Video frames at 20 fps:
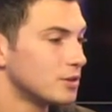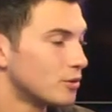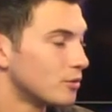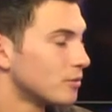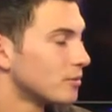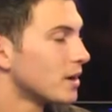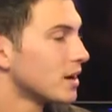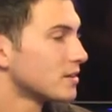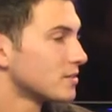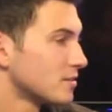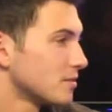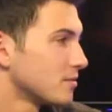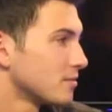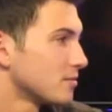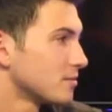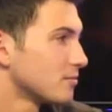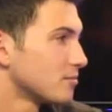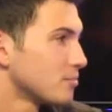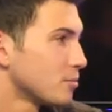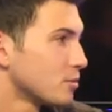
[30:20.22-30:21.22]
know, I,
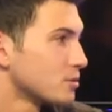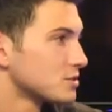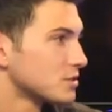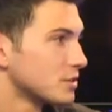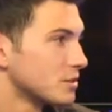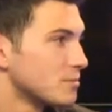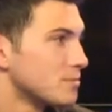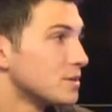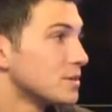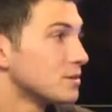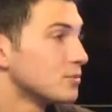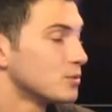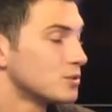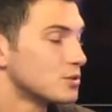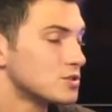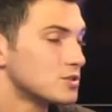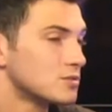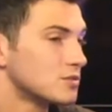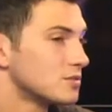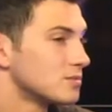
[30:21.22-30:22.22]
personally meet,
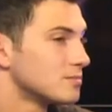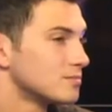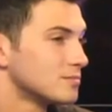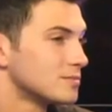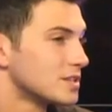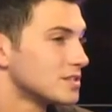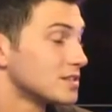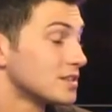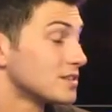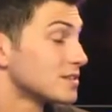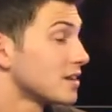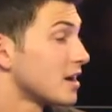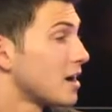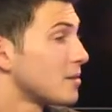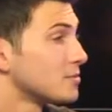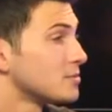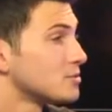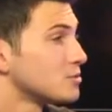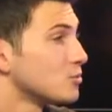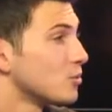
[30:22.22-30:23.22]
which doesn't get to
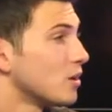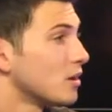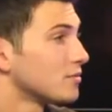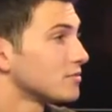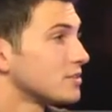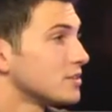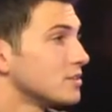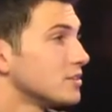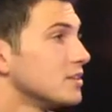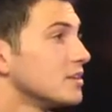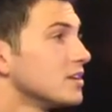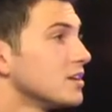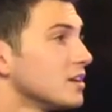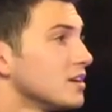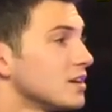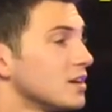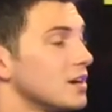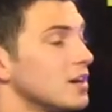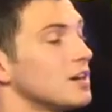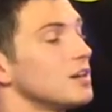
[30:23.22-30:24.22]
happen too often. That's
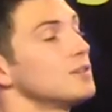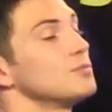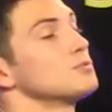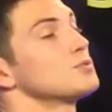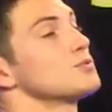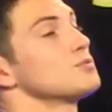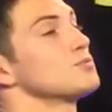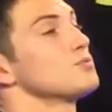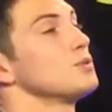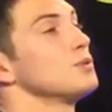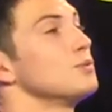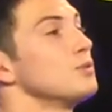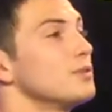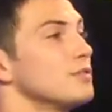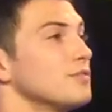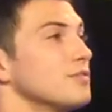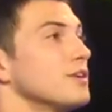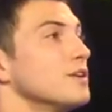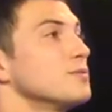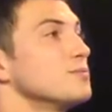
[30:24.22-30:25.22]
awesome. Um, which is really really
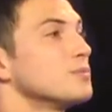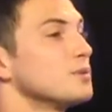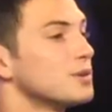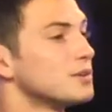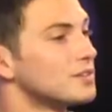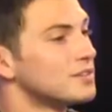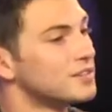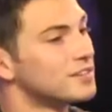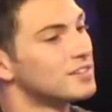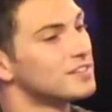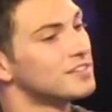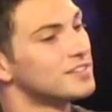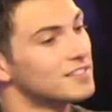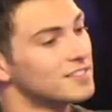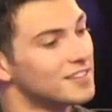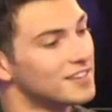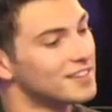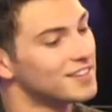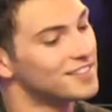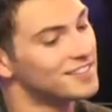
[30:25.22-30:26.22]
fun. But
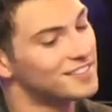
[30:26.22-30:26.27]
yeah,